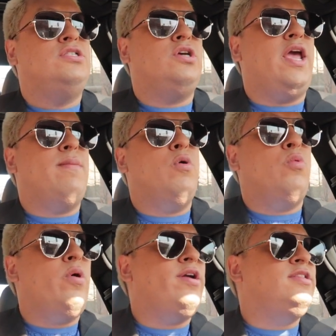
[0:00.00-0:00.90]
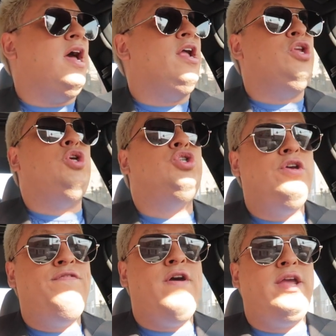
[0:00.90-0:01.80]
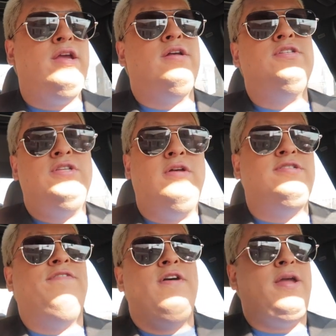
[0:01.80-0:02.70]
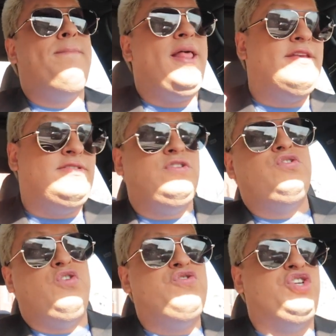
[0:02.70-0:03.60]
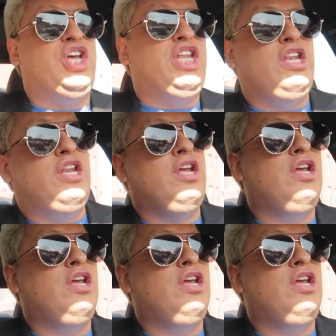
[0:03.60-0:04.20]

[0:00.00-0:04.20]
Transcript: to get more work done, you should fucking consult a fucking plastic surgeon.